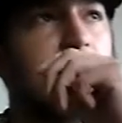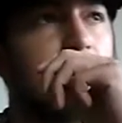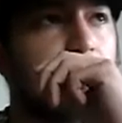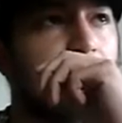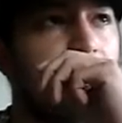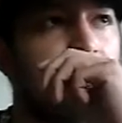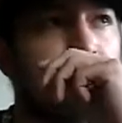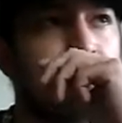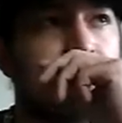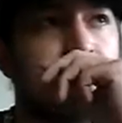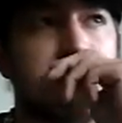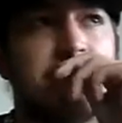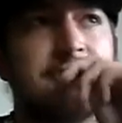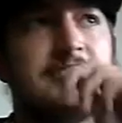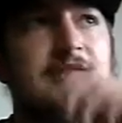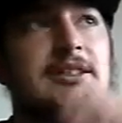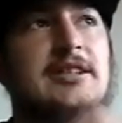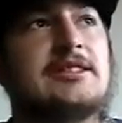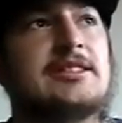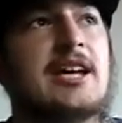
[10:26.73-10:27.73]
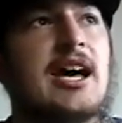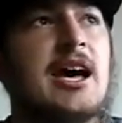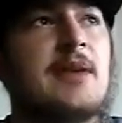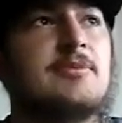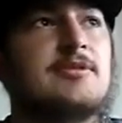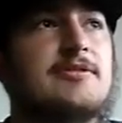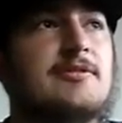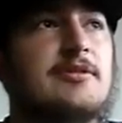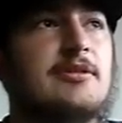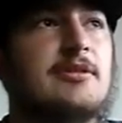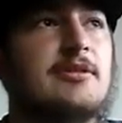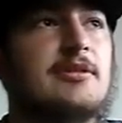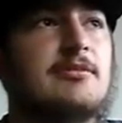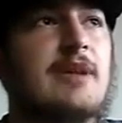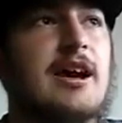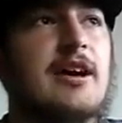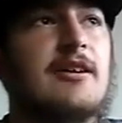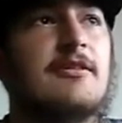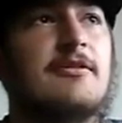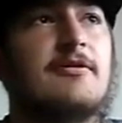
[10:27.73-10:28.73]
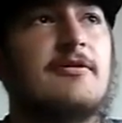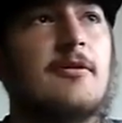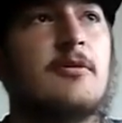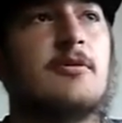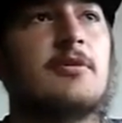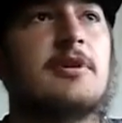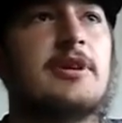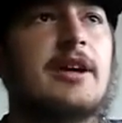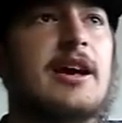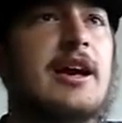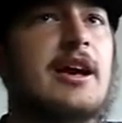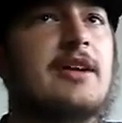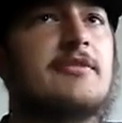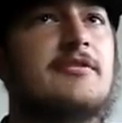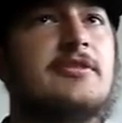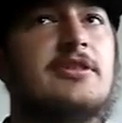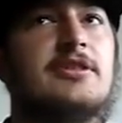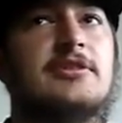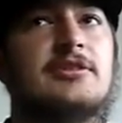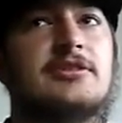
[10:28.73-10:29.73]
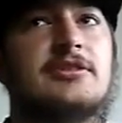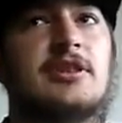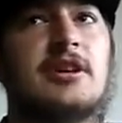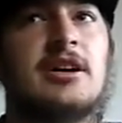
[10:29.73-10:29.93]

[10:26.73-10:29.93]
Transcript: But I've been using these apps for about 4.5 years,